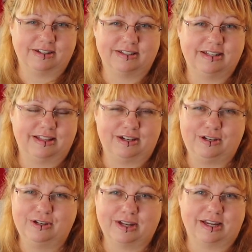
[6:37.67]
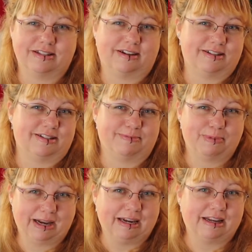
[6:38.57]
see the look in his eyes. He's
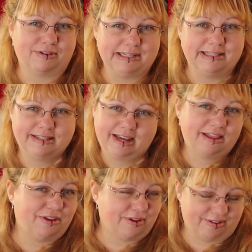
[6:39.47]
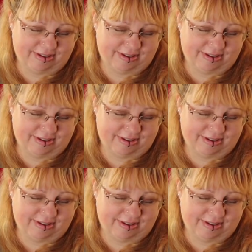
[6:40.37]
planning Chris's death, you can